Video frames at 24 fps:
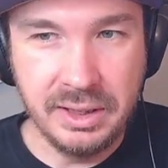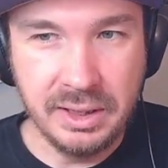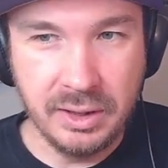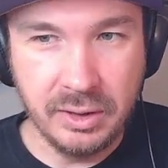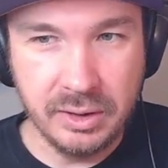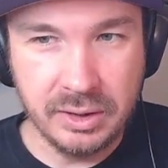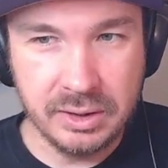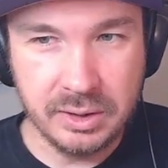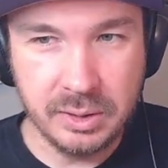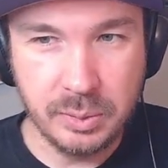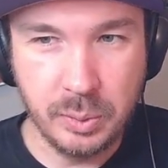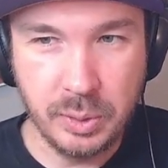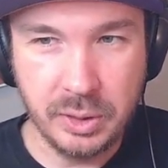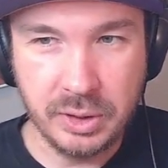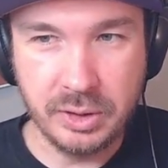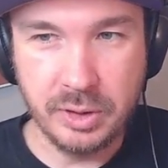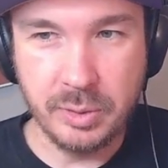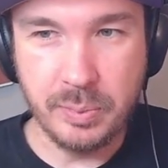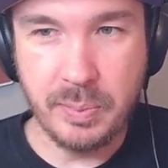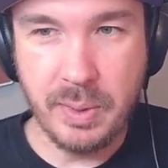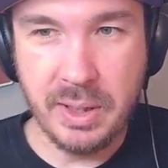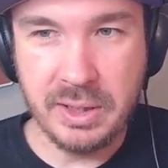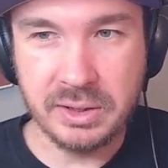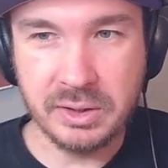Now this is one of the
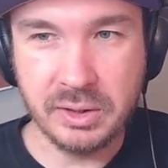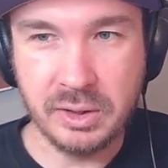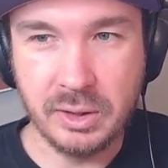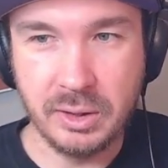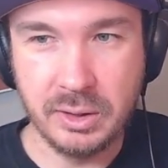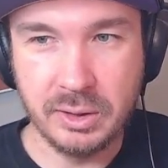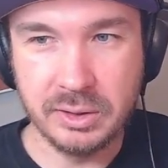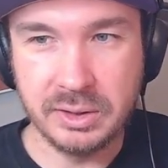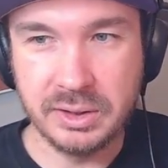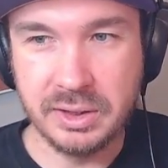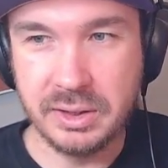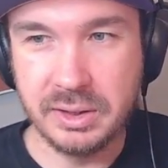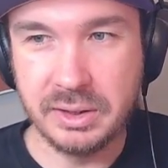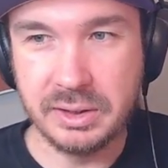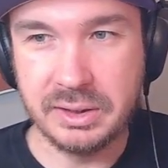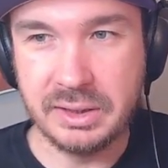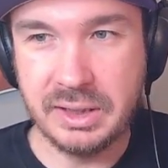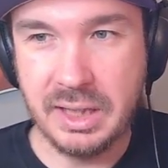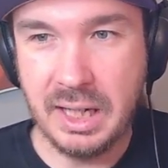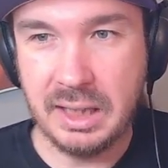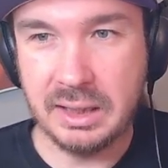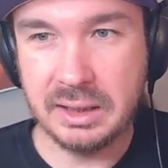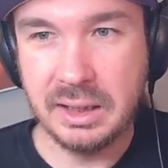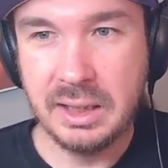best cards in the
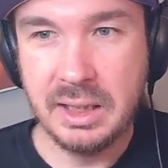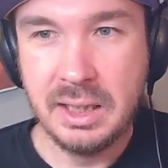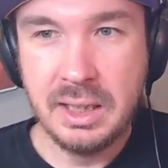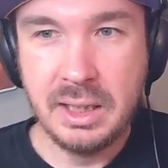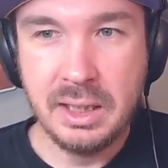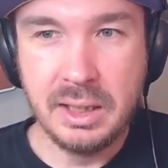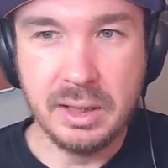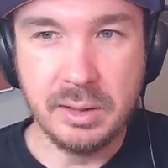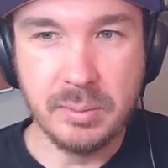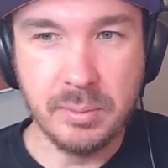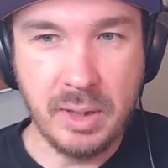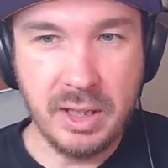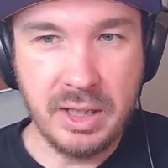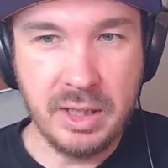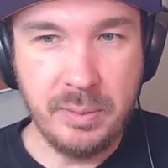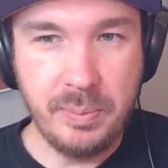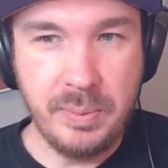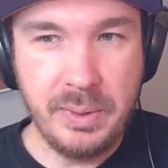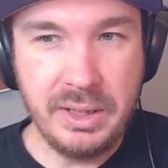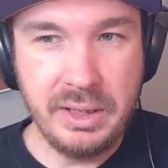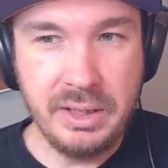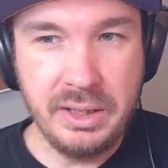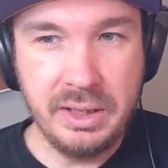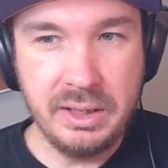deck, in my
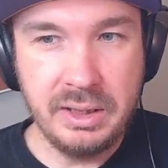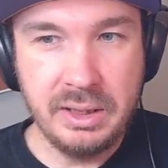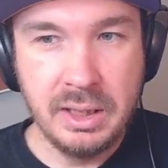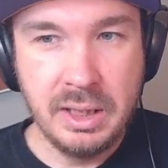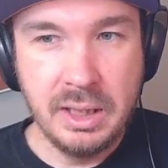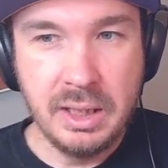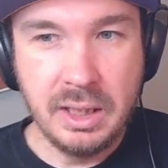opinion.